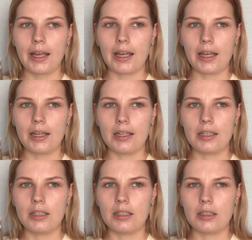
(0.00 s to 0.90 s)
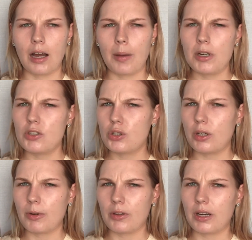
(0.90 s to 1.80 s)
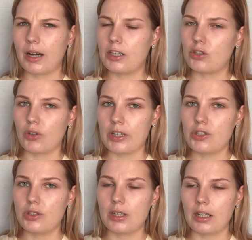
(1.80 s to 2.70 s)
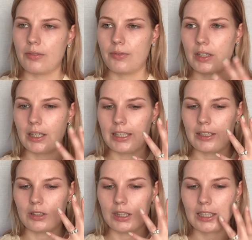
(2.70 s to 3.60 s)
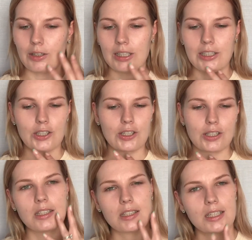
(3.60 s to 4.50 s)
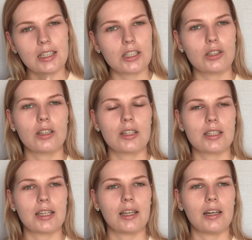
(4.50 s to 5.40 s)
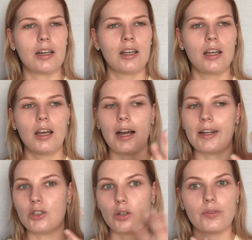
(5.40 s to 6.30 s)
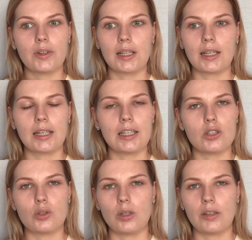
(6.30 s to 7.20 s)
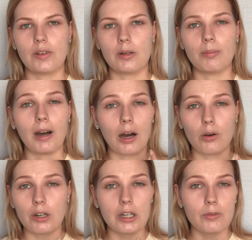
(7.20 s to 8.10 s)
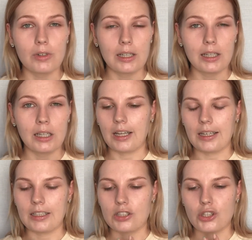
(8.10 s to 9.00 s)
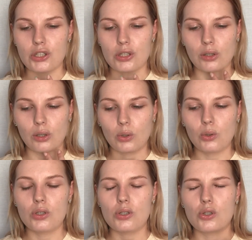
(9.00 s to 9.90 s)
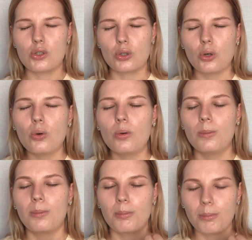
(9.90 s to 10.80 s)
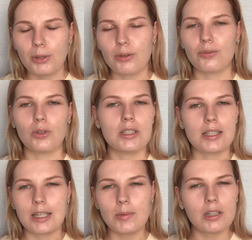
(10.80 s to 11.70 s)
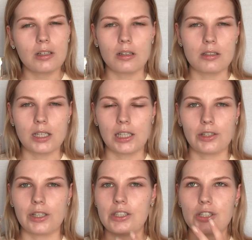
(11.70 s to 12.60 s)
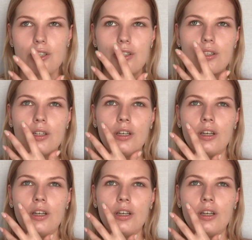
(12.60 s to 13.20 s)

and I'm not sure about the hydration. I feel like it literally just sinks into the skin. I don't feel like I need to even powder it really, and it just looks so beautiful. It's the same with the concealer. It just